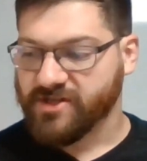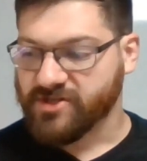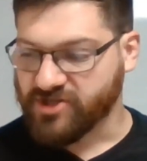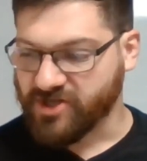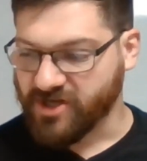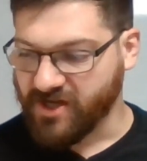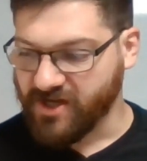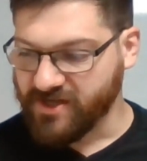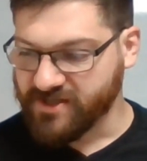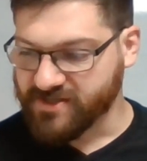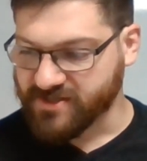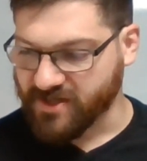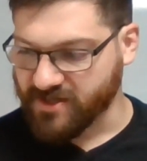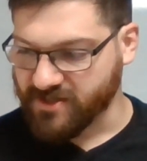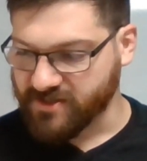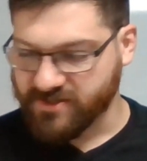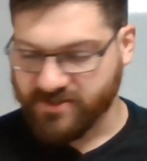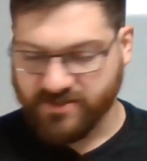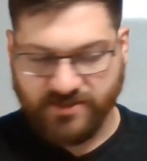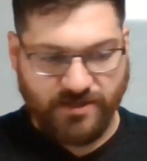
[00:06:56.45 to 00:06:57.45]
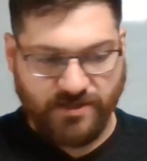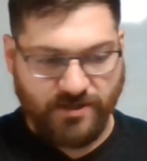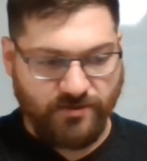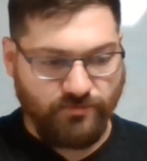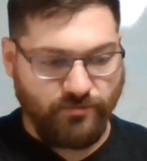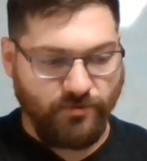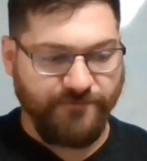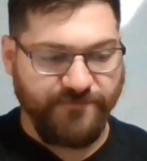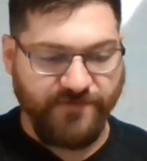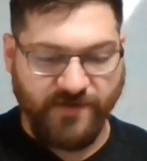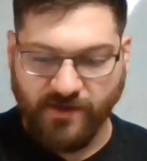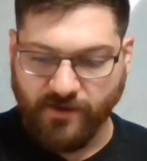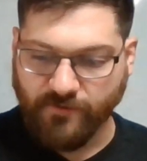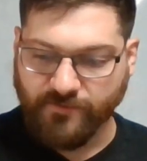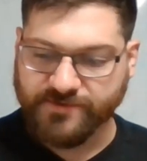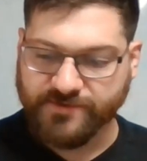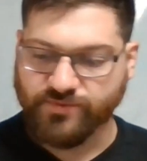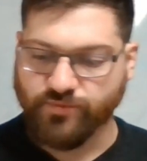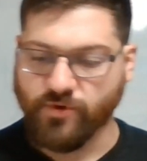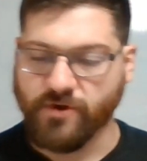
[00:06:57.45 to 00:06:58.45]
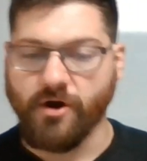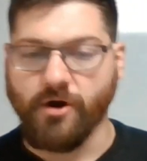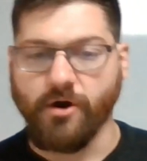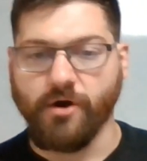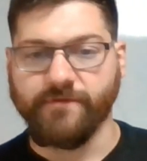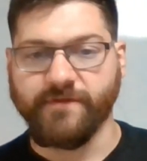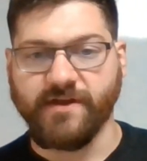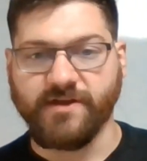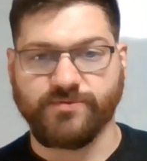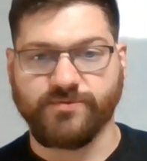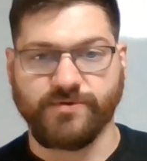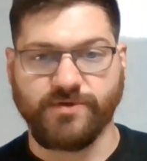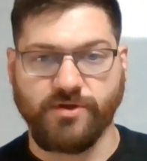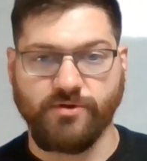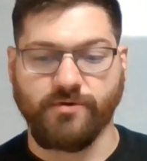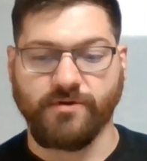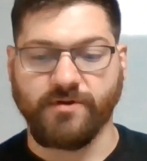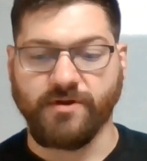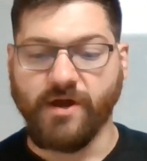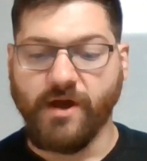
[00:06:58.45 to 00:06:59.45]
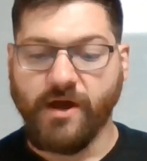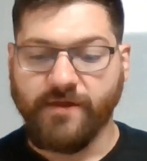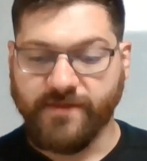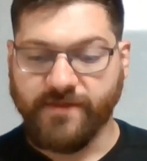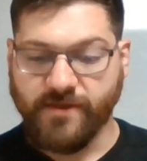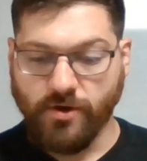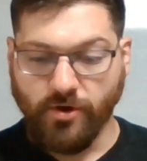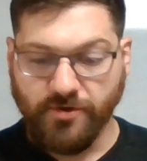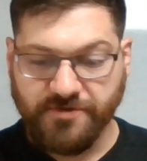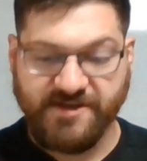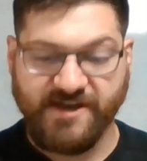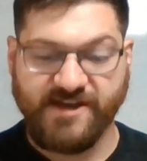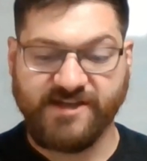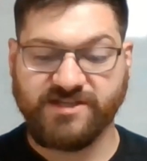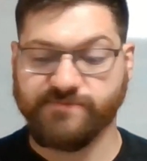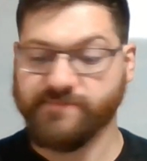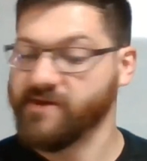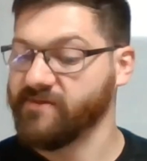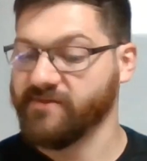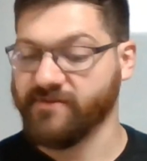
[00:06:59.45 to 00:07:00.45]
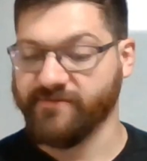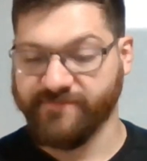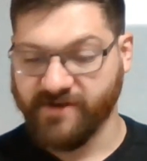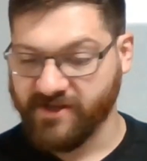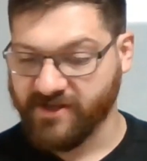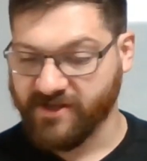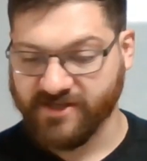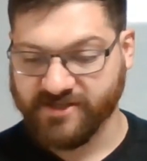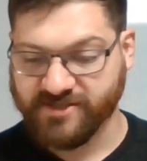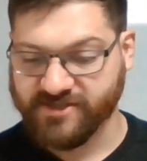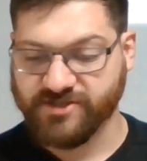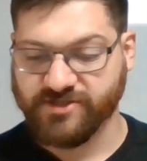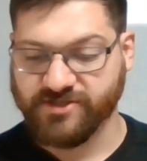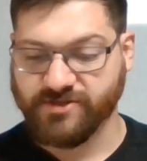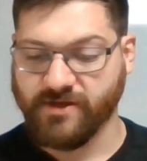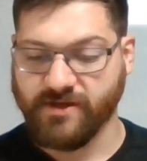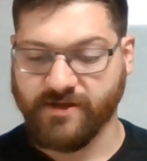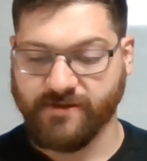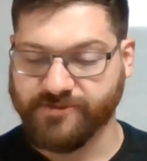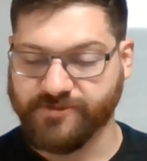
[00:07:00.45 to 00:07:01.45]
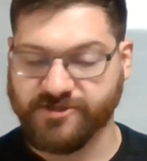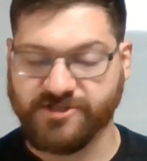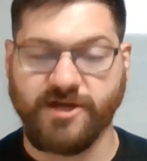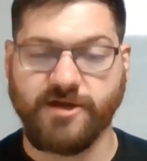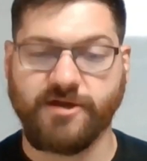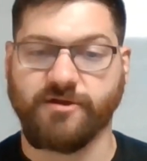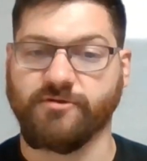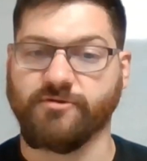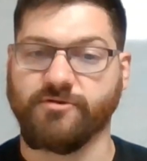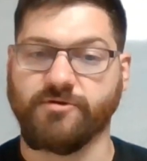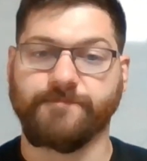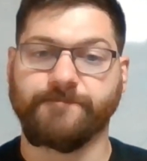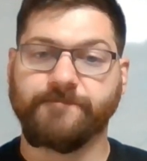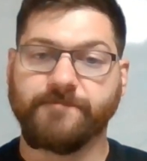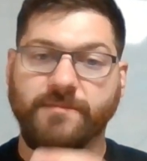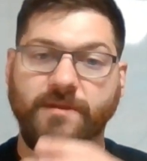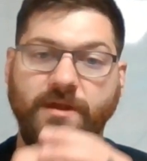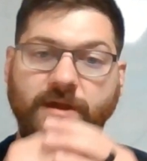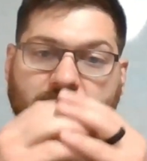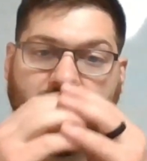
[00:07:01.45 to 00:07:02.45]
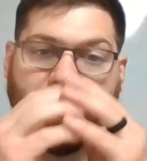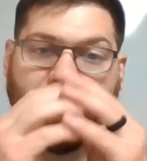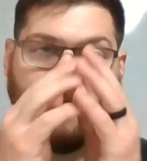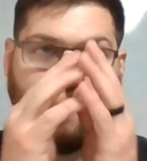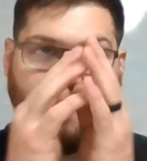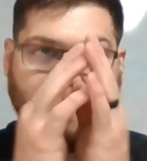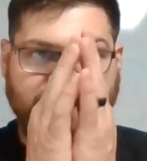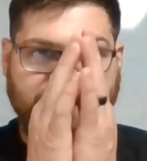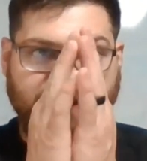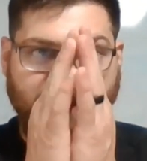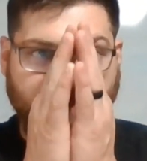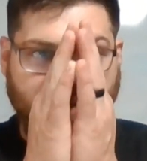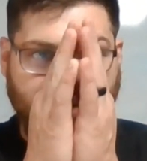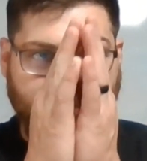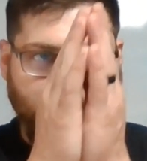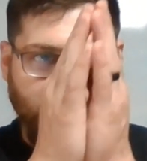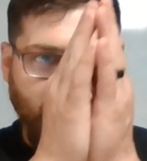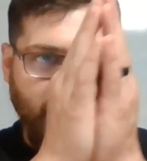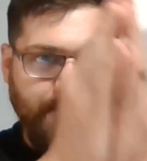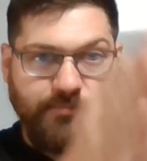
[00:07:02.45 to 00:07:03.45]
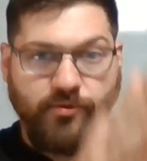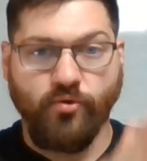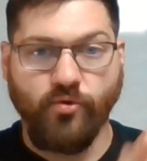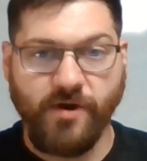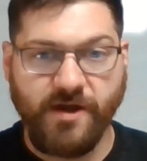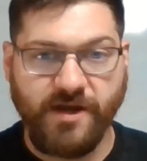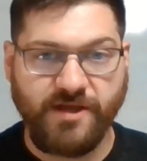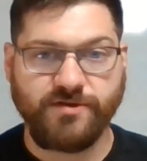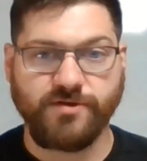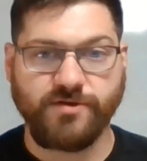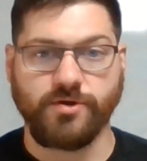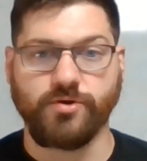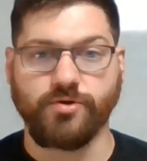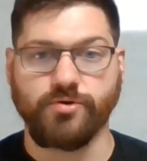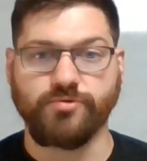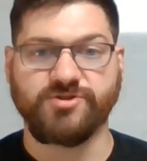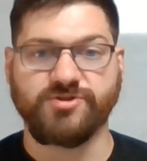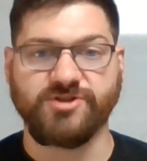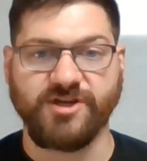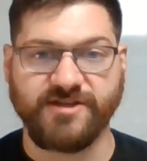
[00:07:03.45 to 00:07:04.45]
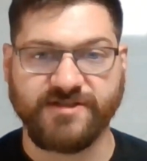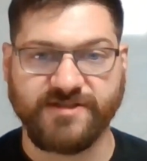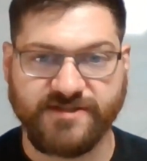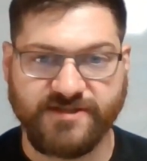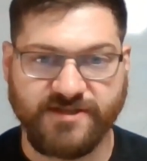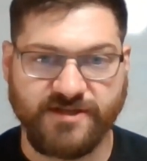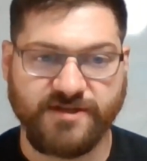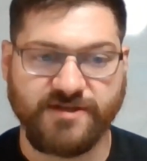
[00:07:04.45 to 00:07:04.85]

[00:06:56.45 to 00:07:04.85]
Jesus reveals what all these were doing. The Old Testament, Leviticus in particular, is nothing but a pointing to who Jesus